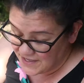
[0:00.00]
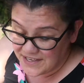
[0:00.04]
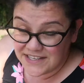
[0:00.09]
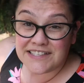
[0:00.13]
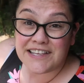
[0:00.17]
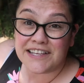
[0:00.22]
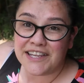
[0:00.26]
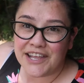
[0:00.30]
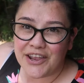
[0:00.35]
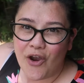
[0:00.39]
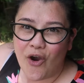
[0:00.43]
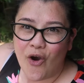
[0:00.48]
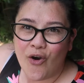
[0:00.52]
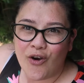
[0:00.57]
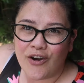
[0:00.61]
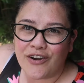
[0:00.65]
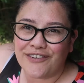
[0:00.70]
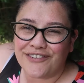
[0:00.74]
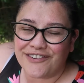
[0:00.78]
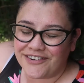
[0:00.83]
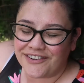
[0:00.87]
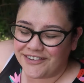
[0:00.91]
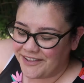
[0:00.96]
things and they
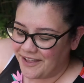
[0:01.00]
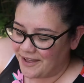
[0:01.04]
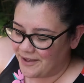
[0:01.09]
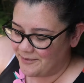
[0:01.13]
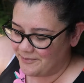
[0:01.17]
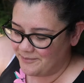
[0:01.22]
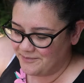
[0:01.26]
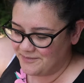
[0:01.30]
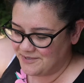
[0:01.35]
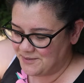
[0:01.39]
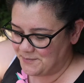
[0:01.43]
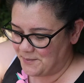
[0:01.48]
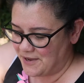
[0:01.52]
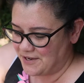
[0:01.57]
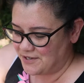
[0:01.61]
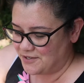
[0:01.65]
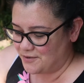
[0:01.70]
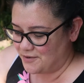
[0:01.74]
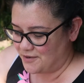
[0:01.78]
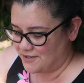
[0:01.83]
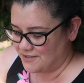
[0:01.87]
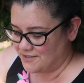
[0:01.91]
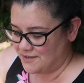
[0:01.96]
order them,
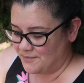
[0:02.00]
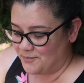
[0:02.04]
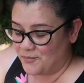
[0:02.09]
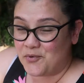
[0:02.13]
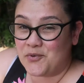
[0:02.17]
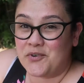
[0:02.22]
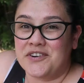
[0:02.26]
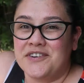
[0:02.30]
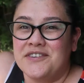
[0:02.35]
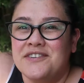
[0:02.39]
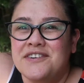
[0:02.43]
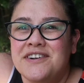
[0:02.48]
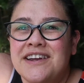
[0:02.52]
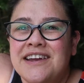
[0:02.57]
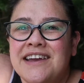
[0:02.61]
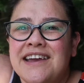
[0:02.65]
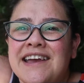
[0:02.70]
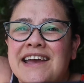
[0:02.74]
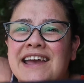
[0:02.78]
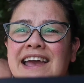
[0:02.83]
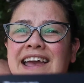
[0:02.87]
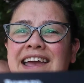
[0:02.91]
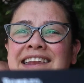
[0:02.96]
special custom order.
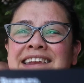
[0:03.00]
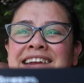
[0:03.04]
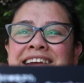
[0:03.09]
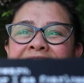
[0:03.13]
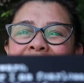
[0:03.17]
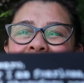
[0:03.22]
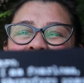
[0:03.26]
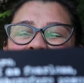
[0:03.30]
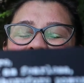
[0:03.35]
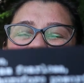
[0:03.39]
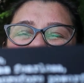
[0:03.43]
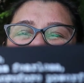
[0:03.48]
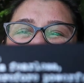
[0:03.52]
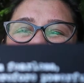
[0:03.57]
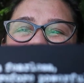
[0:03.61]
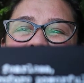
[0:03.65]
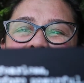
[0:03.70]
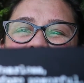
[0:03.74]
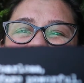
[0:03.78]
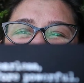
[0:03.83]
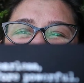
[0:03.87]
And I don't know if you